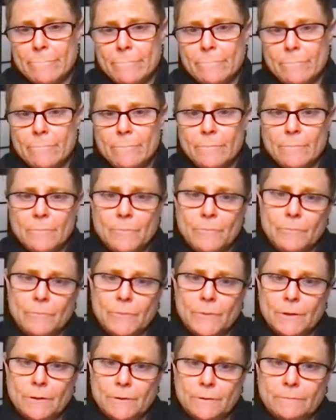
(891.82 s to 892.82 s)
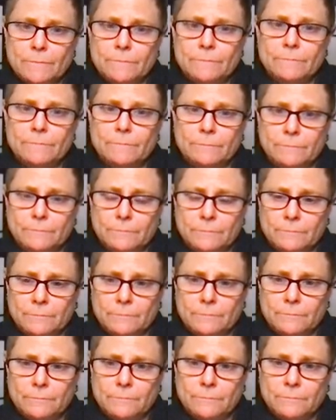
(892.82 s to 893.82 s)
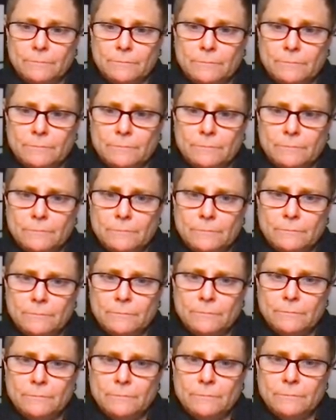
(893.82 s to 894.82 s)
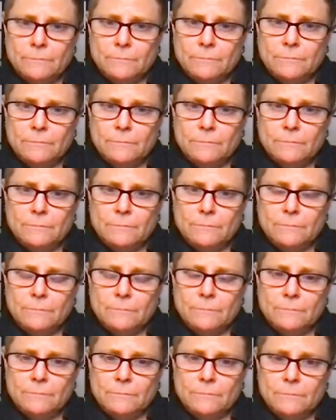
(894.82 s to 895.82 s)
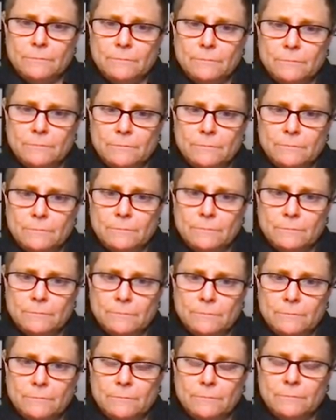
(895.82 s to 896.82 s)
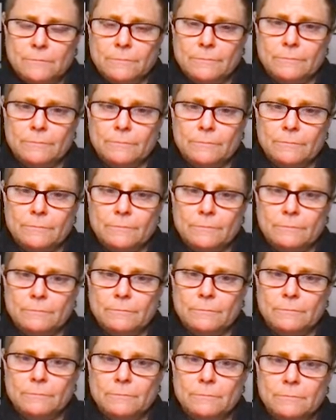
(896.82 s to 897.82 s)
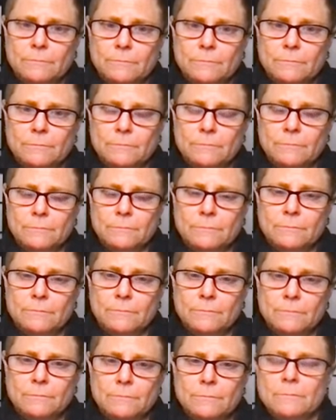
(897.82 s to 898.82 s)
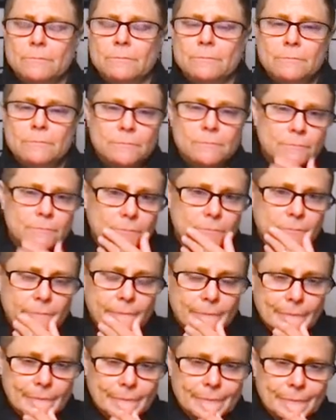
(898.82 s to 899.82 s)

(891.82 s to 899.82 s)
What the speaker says: [no speech]